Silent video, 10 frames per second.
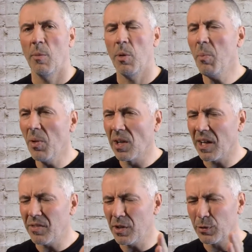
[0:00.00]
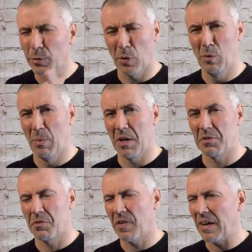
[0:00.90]
People having so
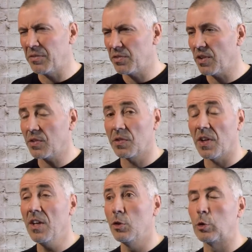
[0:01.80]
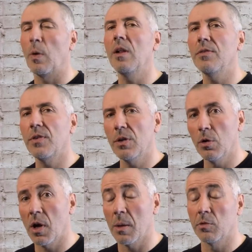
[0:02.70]
much, 5, 6, 10, 12
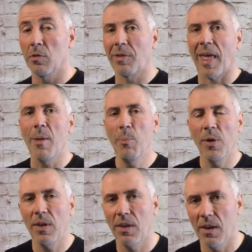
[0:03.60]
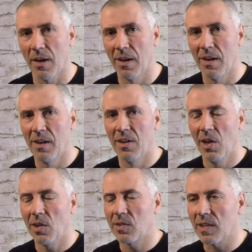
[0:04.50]
kilograms of camping gear,
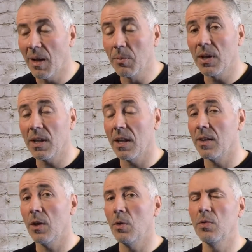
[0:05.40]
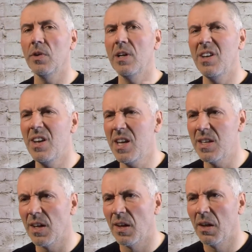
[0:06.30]
something that they don't really need.
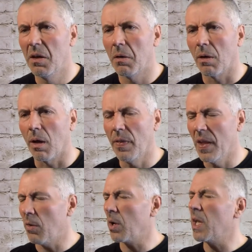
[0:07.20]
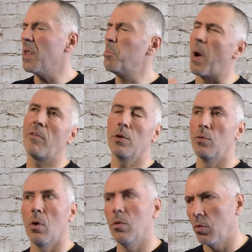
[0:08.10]
And now again, Pavlin,
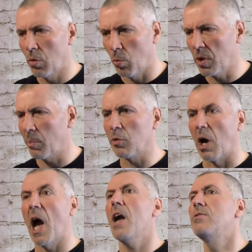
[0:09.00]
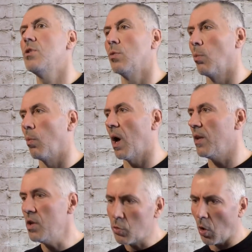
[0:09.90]
no, what about hygiene?
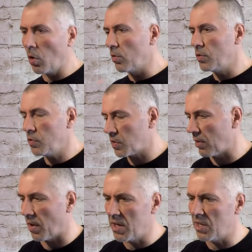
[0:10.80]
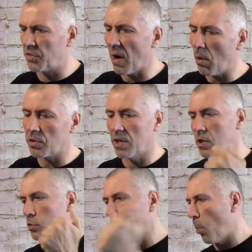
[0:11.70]
I need all of this stuff. I need towels, I
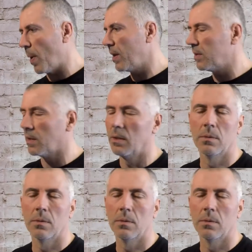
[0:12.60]
need soap, I need...